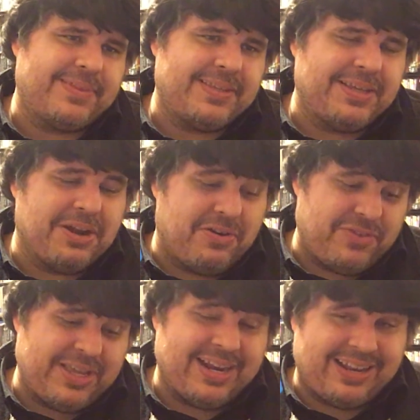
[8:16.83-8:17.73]
you know, if
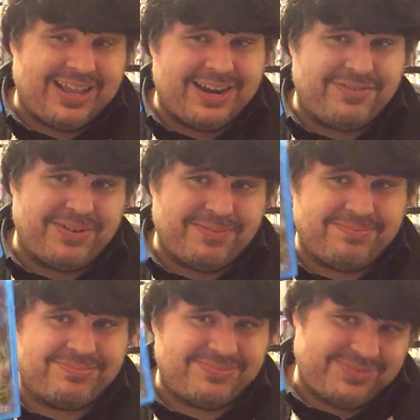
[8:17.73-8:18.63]
you get a lot of them,